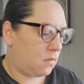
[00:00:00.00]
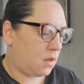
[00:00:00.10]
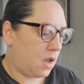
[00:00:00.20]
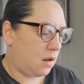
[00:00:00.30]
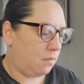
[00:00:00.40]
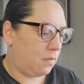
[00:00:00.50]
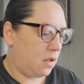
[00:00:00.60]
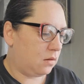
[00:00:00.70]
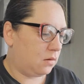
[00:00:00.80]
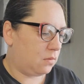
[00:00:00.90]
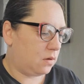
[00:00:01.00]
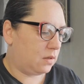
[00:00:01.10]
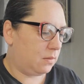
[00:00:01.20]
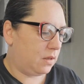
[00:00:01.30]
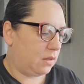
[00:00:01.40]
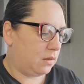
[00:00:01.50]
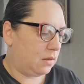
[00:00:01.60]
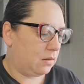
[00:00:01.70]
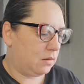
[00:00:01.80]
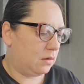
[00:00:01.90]
Head pins, 20 pieces,
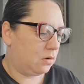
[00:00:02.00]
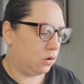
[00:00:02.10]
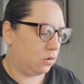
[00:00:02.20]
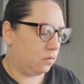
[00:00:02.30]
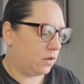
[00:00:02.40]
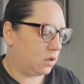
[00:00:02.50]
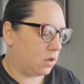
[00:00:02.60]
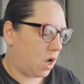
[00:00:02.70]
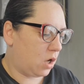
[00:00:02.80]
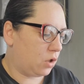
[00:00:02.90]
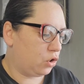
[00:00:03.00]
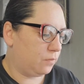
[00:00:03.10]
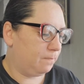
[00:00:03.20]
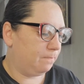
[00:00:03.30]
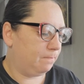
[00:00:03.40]
two vintage.